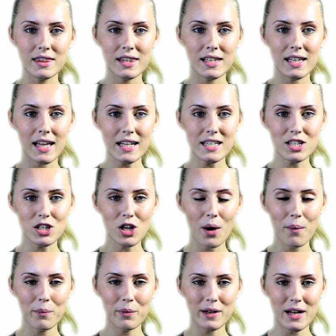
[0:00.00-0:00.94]
The letter
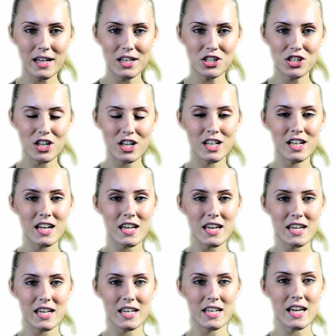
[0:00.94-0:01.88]
combination
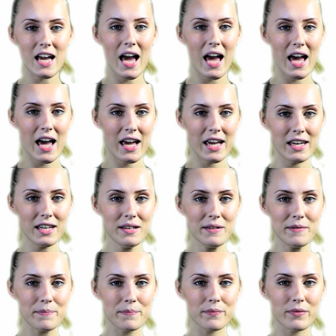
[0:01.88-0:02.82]
EA
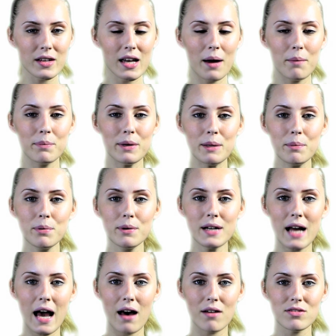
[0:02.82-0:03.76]
can be
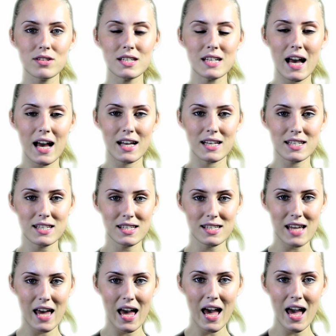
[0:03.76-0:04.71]
pronounced
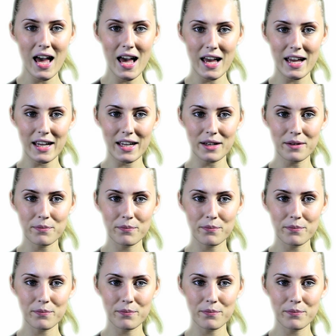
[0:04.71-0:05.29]
as A.